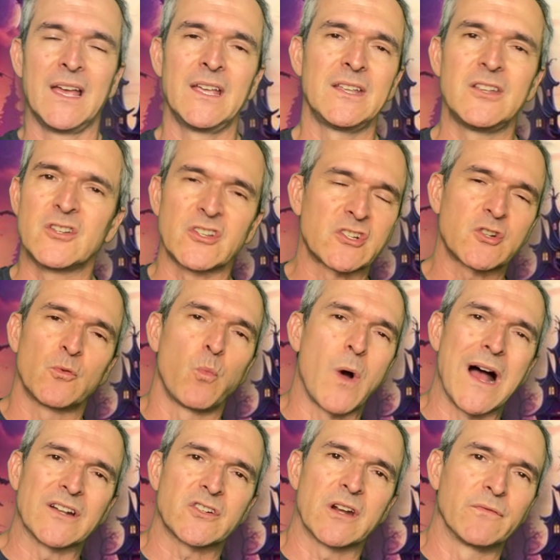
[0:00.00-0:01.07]
you just should
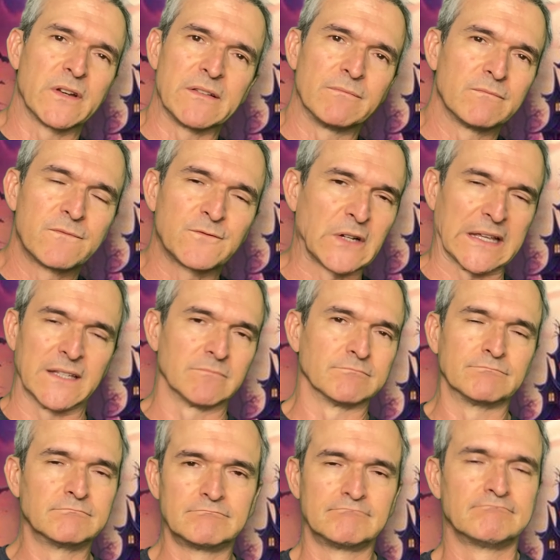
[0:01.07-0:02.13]
watch every frickin'
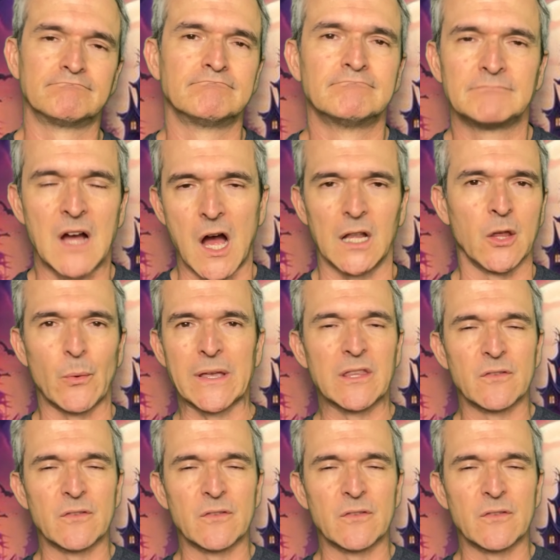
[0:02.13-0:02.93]
Halloween.